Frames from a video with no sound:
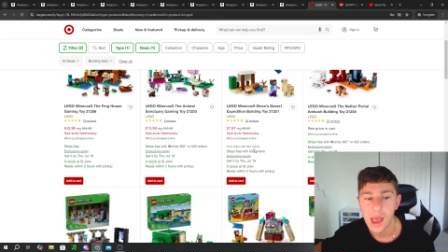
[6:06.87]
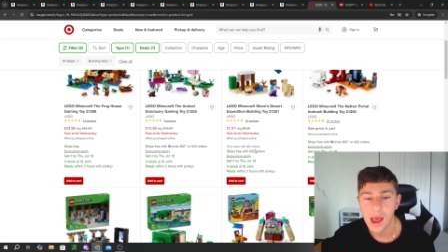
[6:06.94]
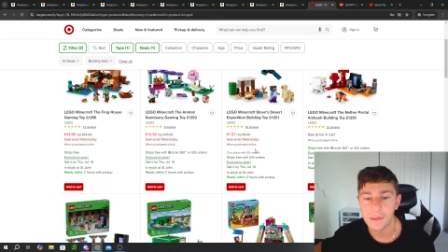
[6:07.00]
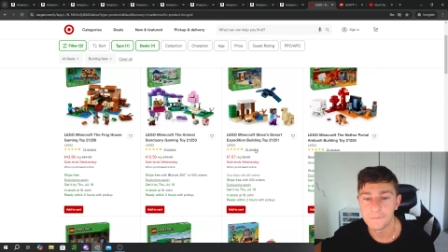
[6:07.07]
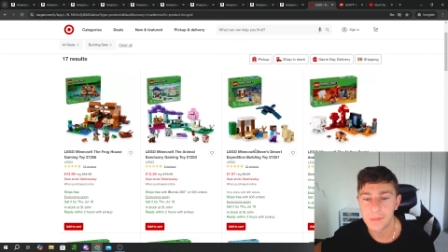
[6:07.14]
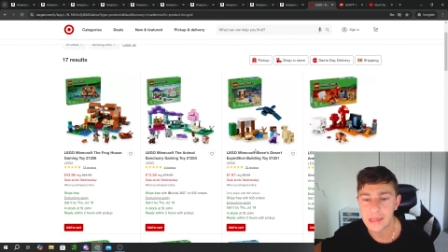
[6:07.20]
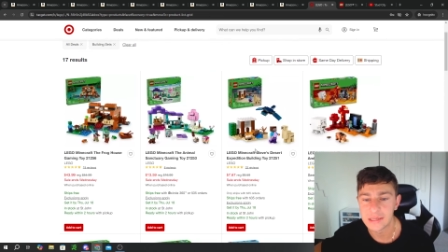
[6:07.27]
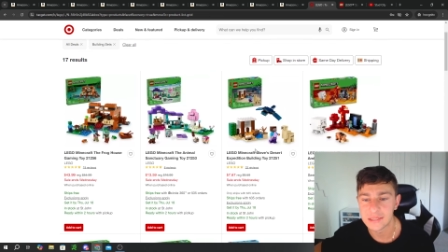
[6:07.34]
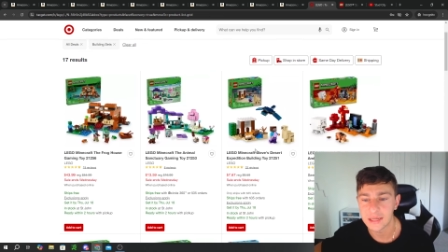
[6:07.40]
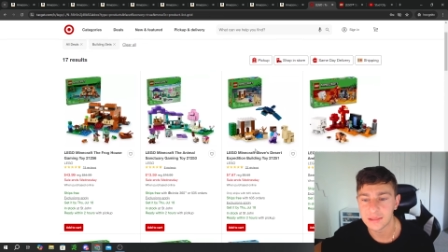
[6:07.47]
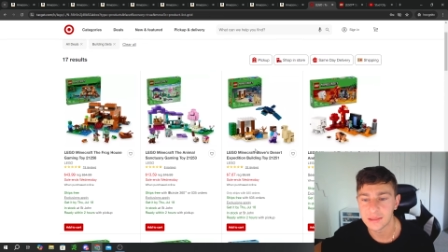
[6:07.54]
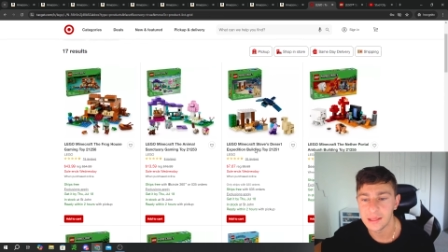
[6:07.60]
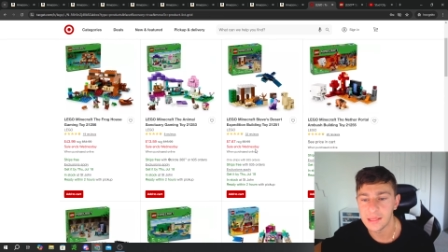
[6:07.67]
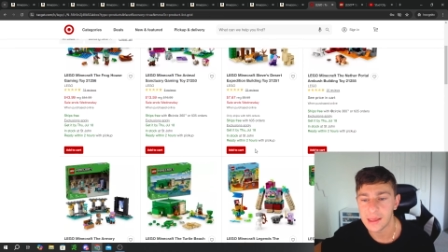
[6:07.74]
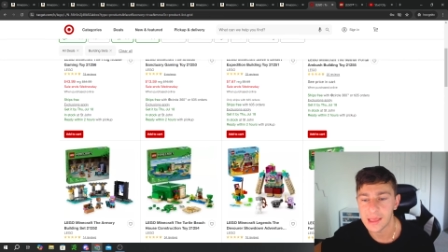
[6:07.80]
on
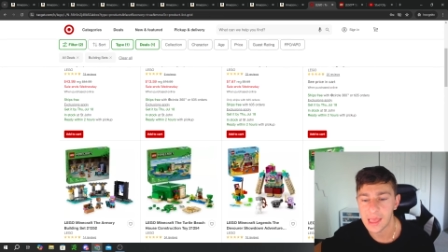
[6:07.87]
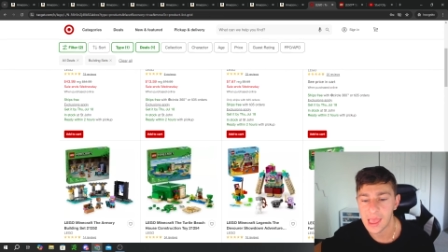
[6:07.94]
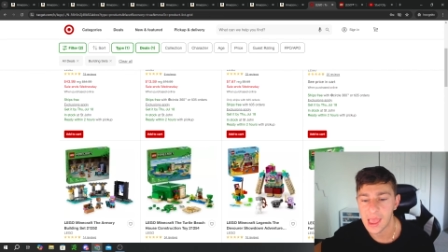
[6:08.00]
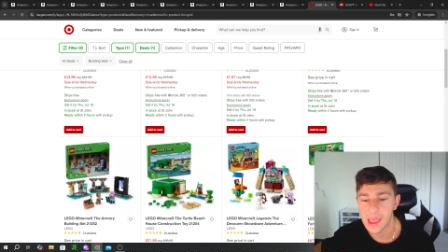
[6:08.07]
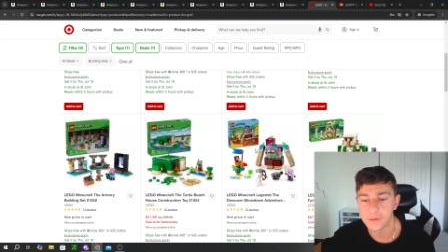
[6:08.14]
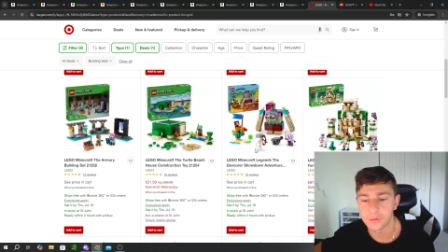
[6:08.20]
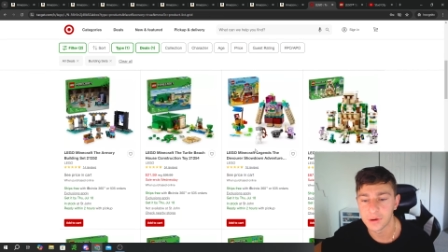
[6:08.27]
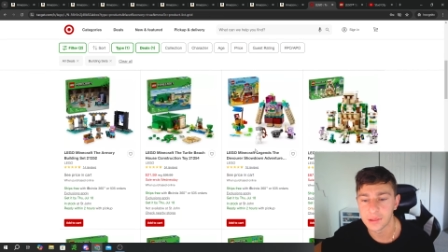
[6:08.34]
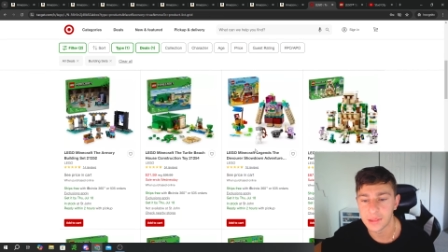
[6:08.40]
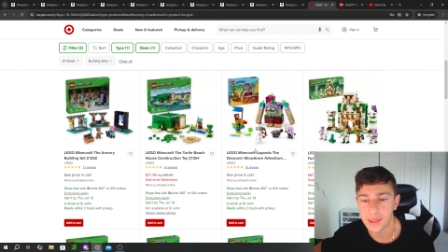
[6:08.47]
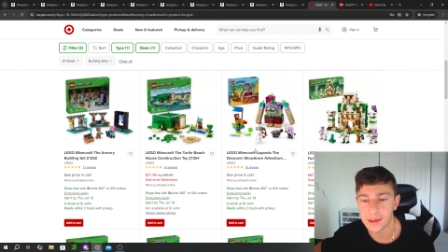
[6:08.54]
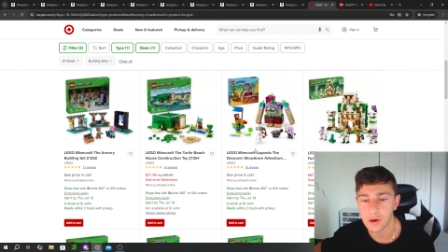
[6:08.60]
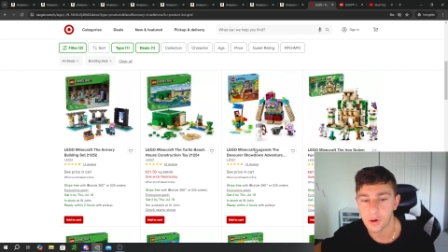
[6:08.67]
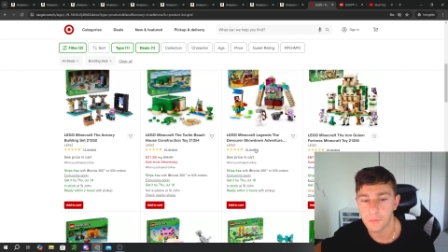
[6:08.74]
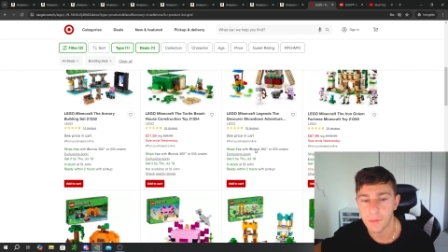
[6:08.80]
basically like every
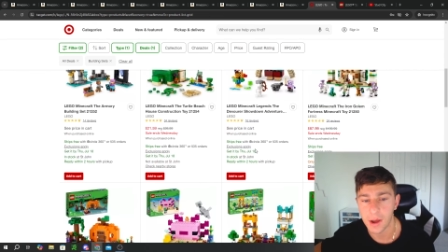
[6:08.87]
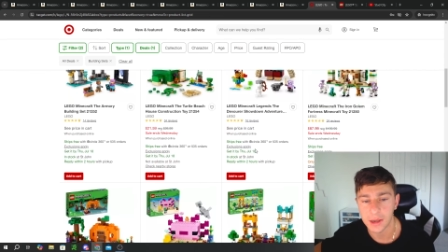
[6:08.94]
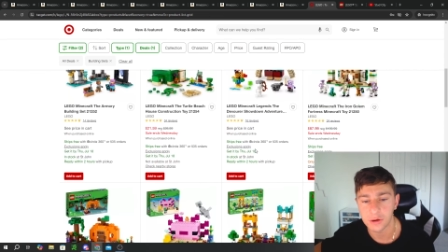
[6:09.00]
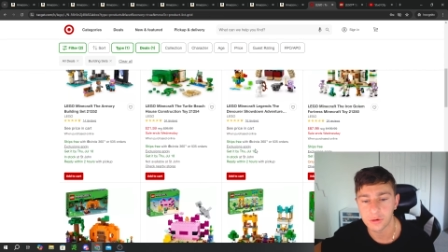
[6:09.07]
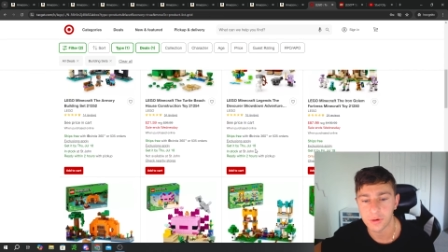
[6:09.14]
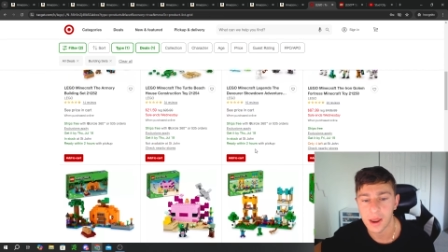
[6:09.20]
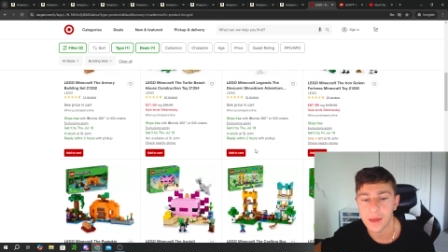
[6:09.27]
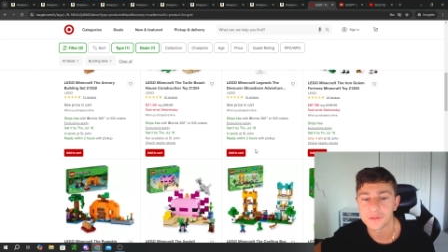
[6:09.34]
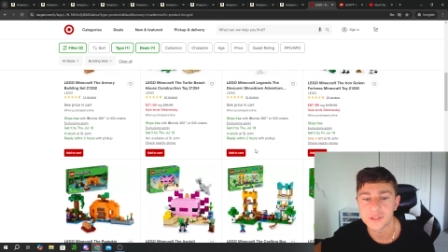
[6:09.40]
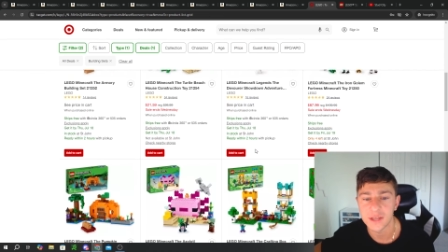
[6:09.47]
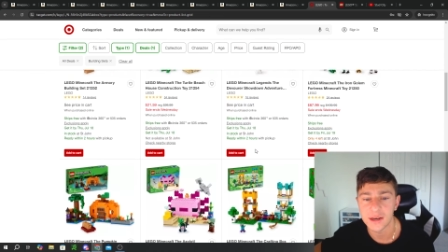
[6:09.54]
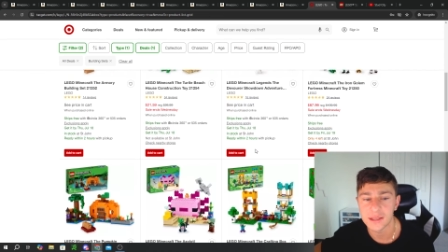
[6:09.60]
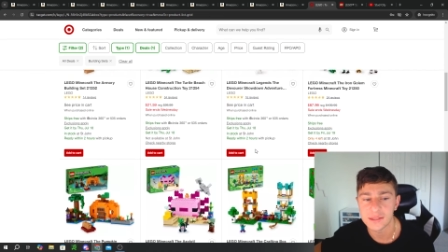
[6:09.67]
Lego Minecraft set.